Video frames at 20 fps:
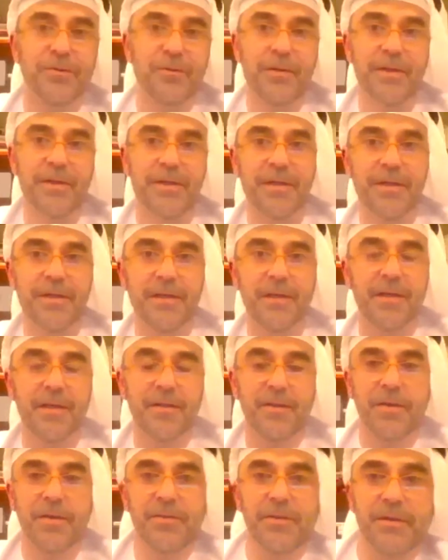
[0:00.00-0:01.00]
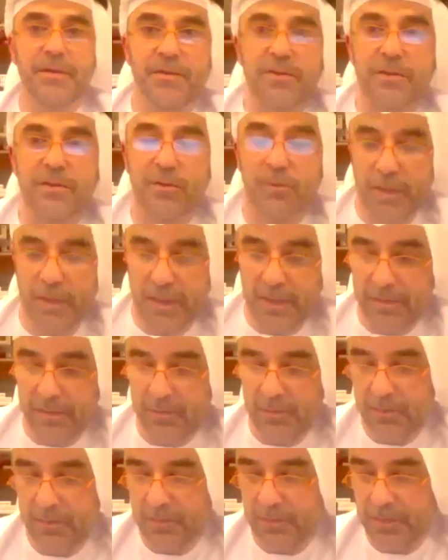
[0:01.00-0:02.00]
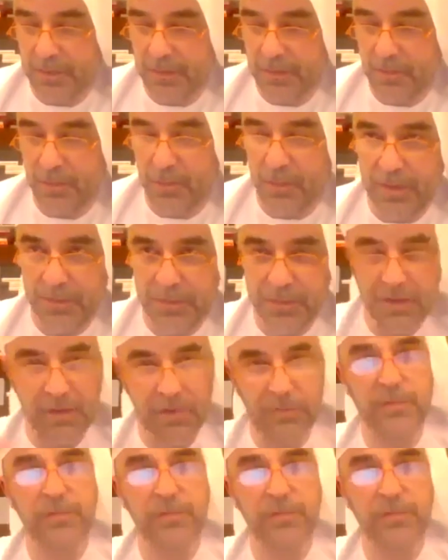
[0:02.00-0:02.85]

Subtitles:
right. And I think, when I think of